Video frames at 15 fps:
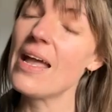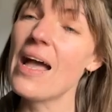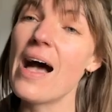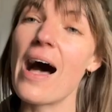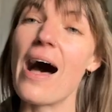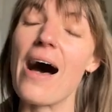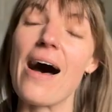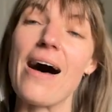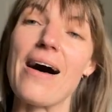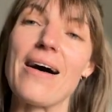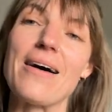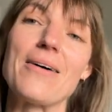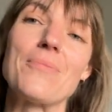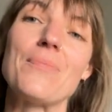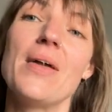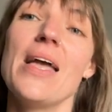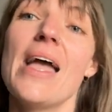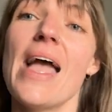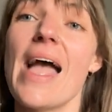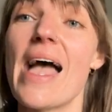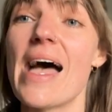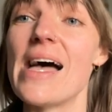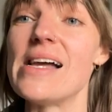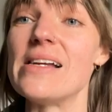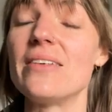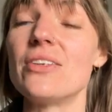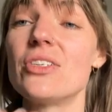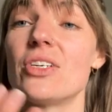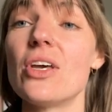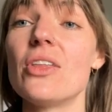
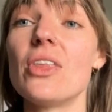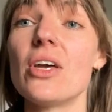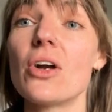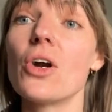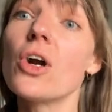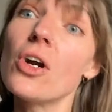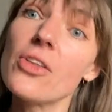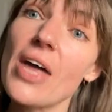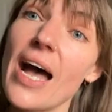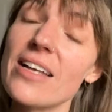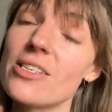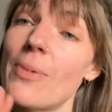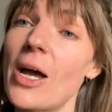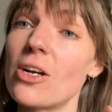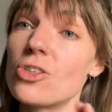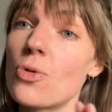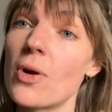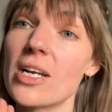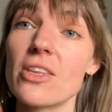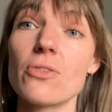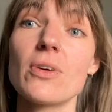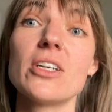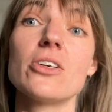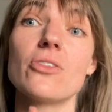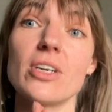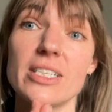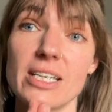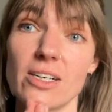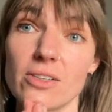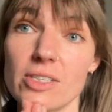And the Earth has about a 23 degree
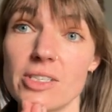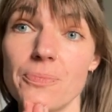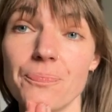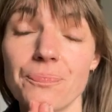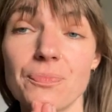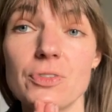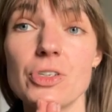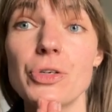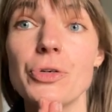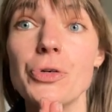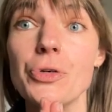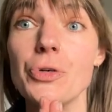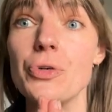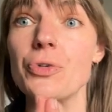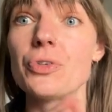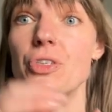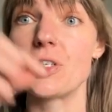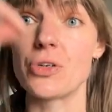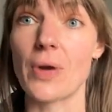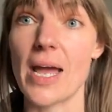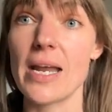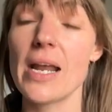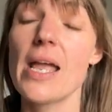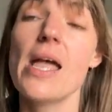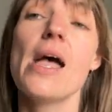tilt to it.